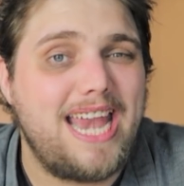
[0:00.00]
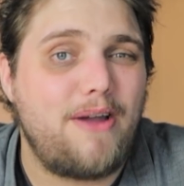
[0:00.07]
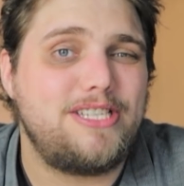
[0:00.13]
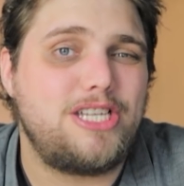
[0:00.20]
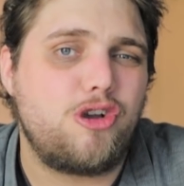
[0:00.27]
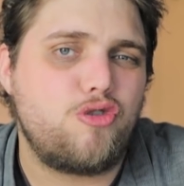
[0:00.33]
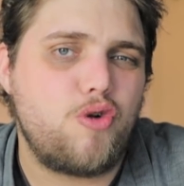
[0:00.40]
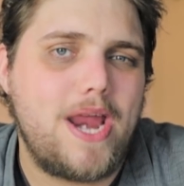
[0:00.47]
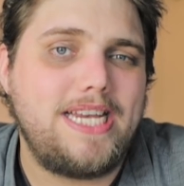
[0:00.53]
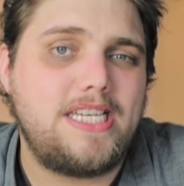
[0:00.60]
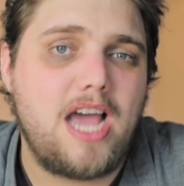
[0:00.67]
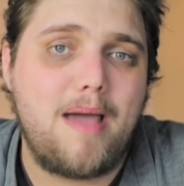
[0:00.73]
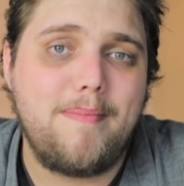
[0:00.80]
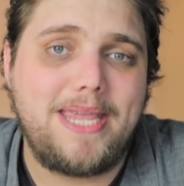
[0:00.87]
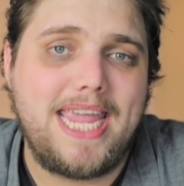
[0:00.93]
Now, it's a great
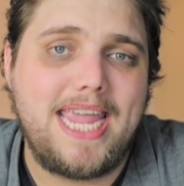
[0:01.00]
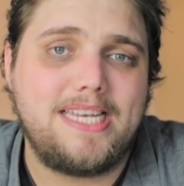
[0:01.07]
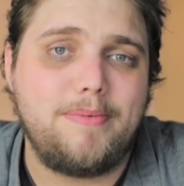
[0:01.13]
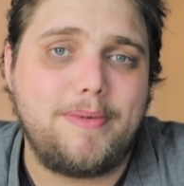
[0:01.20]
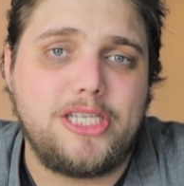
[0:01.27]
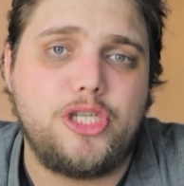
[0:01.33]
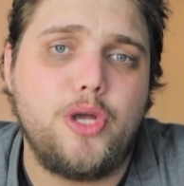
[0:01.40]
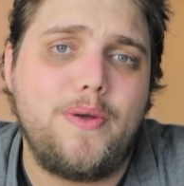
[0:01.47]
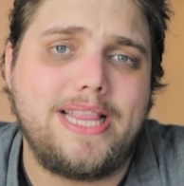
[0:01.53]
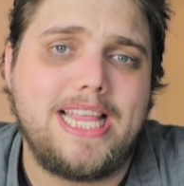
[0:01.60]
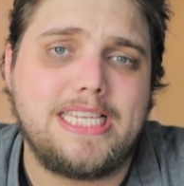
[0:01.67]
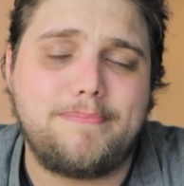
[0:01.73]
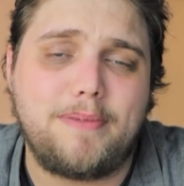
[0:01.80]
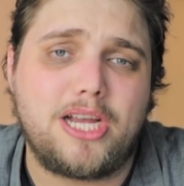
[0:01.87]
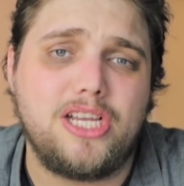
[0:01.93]
time of year to be doing
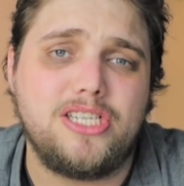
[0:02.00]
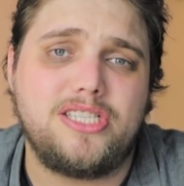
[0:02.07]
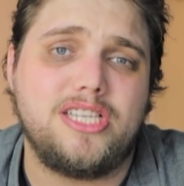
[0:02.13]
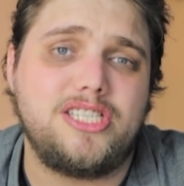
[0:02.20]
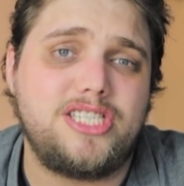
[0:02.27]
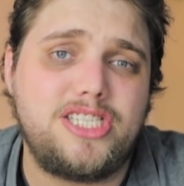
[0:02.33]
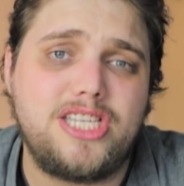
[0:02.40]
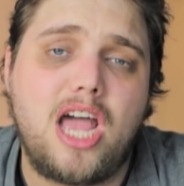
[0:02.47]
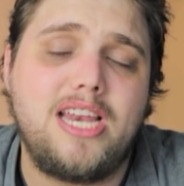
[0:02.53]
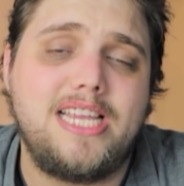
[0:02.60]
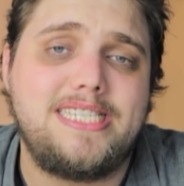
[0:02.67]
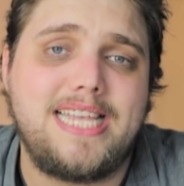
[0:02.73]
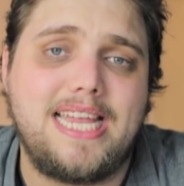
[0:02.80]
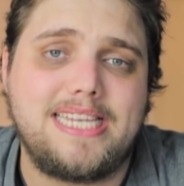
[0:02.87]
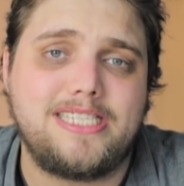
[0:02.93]
this because the sun
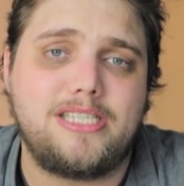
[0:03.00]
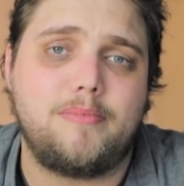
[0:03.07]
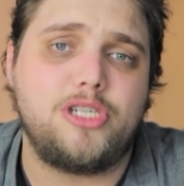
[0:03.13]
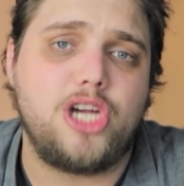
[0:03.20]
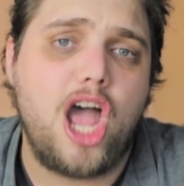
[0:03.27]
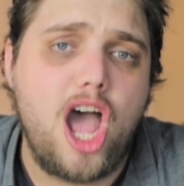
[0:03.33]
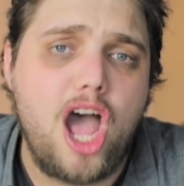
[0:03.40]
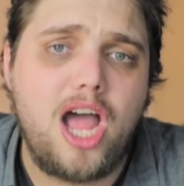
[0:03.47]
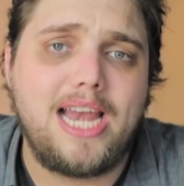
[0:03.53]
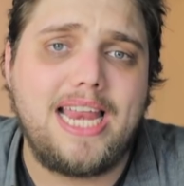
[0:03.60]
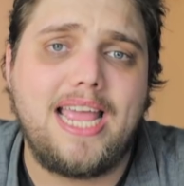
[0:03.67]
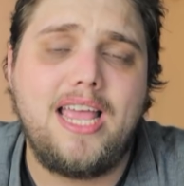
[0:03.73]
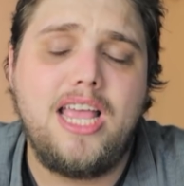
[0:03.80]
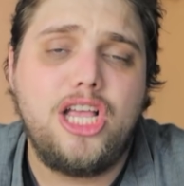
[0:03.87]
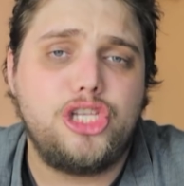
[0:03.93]
is setting so much
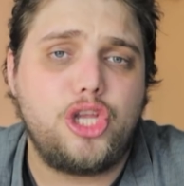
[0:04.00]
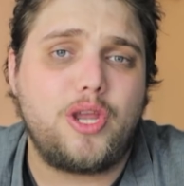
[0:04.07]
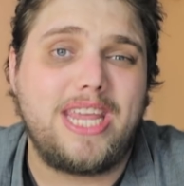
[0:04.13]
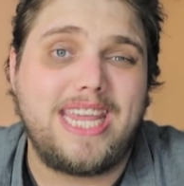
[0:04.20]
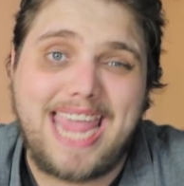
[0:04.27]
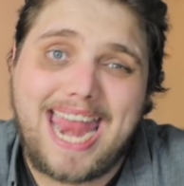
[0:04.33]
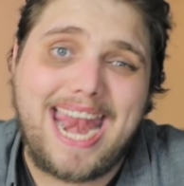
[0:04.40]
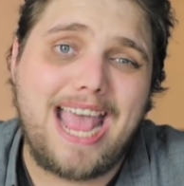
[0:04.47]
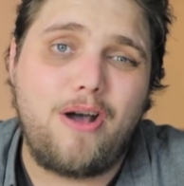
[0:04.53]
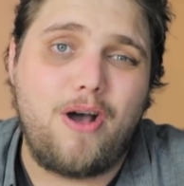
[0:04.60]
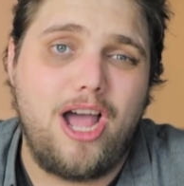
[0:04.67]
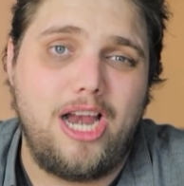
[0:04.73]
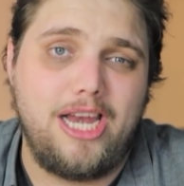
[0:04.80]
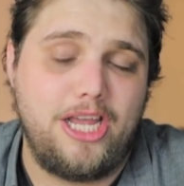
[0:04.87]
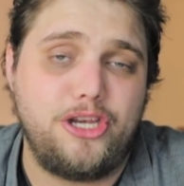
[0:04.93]
earlier, so you can get
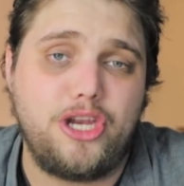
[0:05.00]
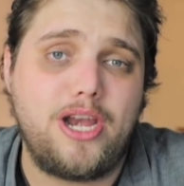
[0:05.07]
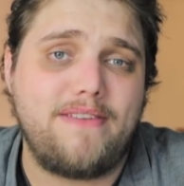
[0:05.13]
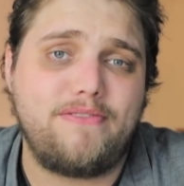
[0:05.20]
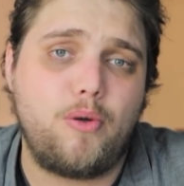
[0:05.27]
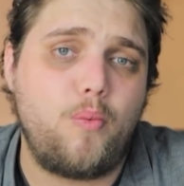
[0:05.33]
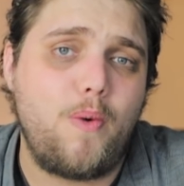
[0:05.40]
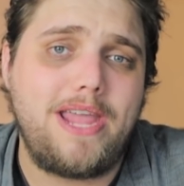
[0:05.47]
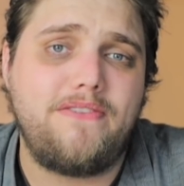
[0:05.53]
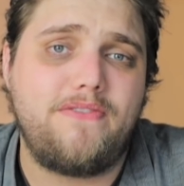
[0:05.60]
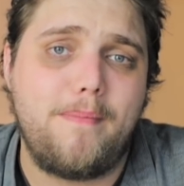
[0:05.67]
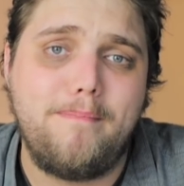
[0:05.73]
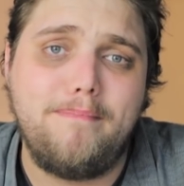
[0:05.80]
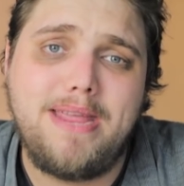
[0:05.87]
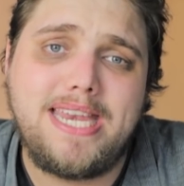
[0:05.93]
out earlier. You don't have to wait
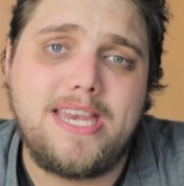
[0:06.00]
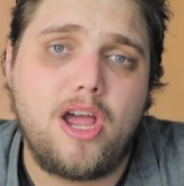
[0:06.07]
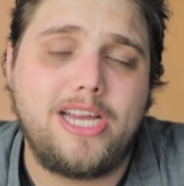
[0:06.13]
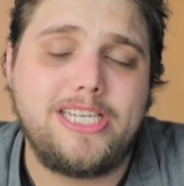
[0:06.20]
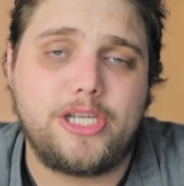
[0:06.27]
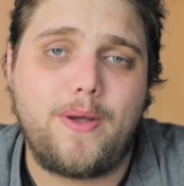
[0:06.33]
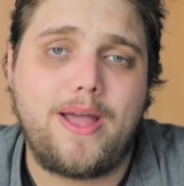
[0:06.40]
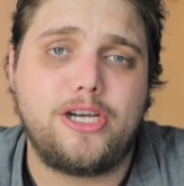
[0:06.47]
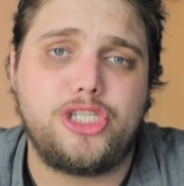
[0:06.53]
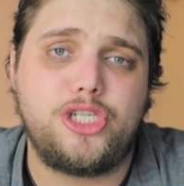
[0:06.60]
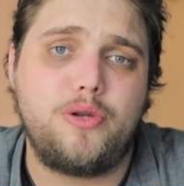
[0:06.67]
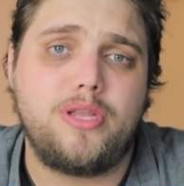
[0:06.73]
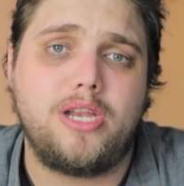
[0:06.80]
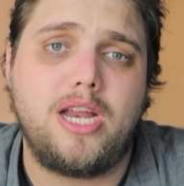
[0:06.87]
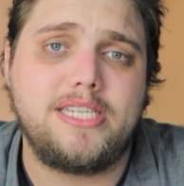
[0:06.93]
for midnight to go out and
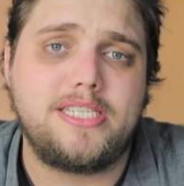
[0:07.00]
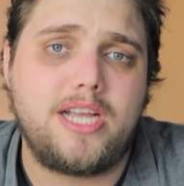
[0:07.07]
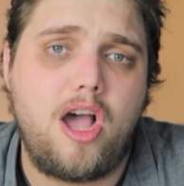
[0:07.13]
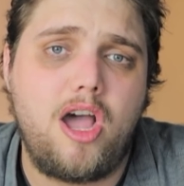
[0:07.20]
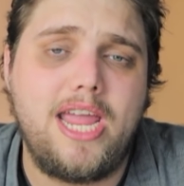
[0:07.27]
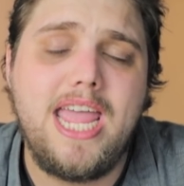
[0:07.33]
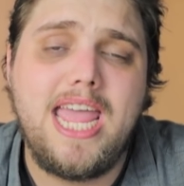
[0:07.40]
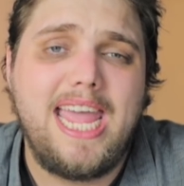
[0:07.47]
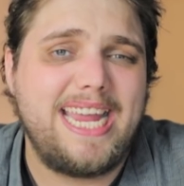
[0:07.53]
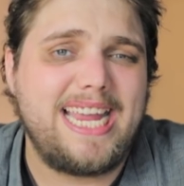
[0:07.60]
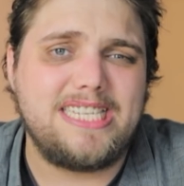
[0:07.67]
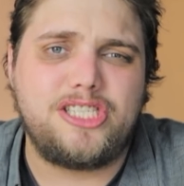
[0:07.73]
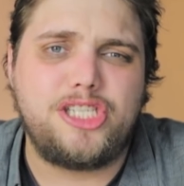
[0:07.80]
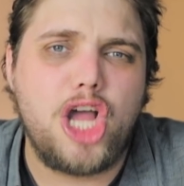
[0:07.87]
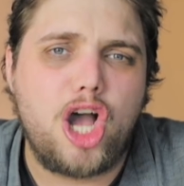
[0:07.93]
shoot the night sky. It
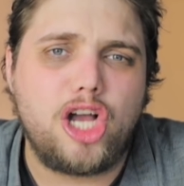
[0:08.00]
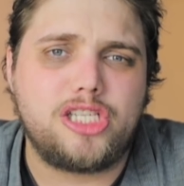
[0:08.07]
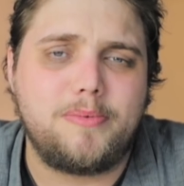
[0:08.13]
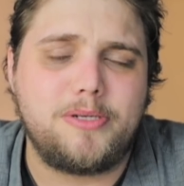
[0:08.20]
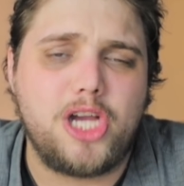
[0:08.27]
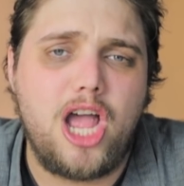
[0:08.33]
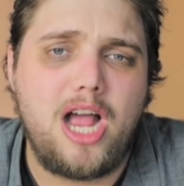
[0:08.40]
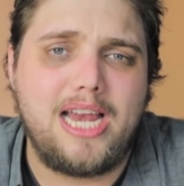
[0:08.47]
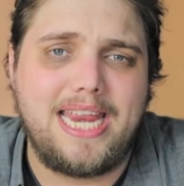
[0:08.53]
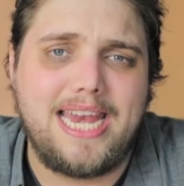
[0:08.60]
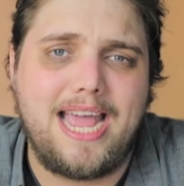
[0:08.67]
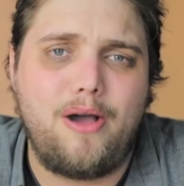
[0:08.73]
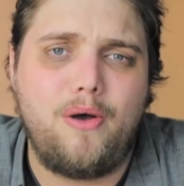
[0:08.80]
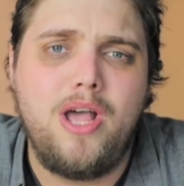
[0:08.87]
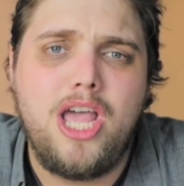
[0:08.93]
gets dark so much earlier
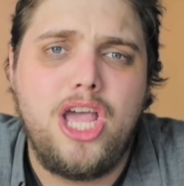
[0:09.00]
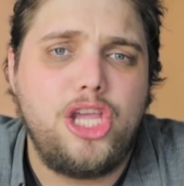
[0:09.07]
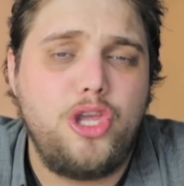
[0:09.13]
now.